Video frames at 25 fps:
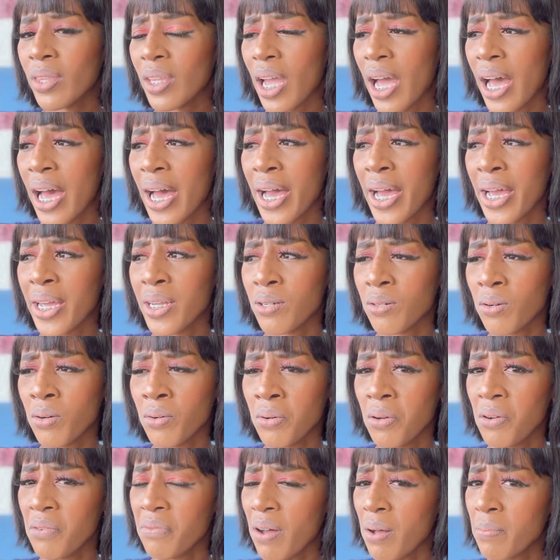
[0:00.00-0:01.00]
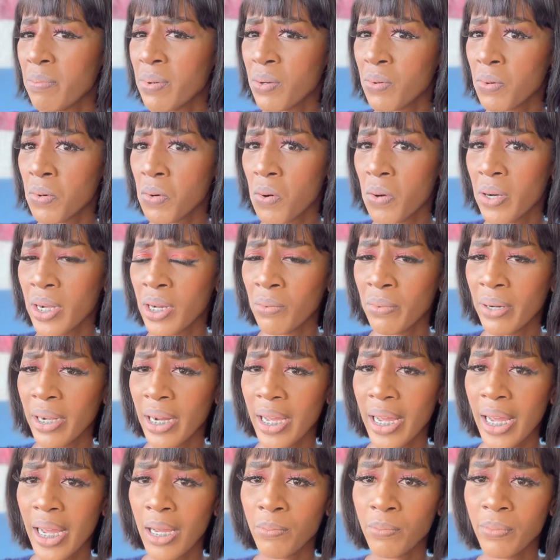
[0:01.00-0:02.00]
I don't know if I'll be recording when
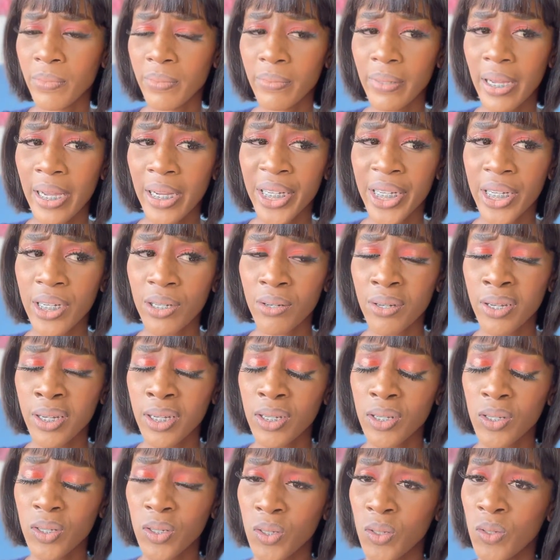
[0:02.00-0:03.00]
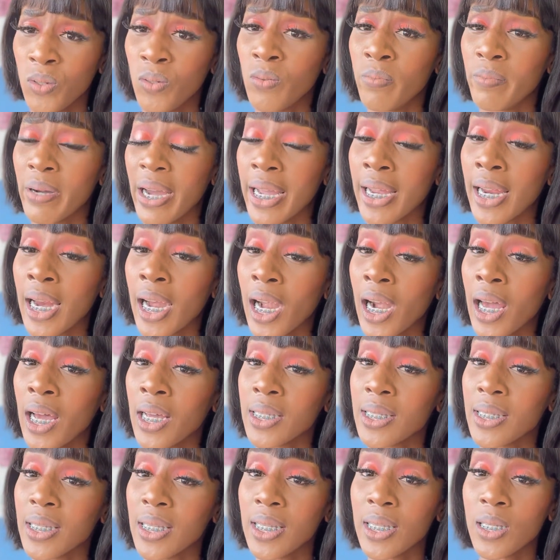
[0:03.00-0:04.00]
I am actually going to my
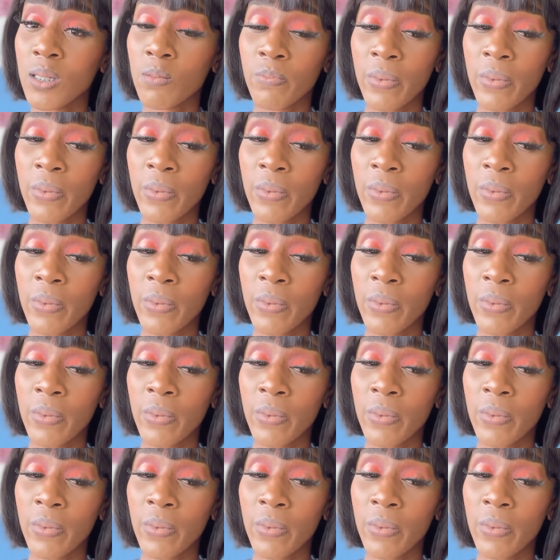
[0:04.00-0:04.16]
classes,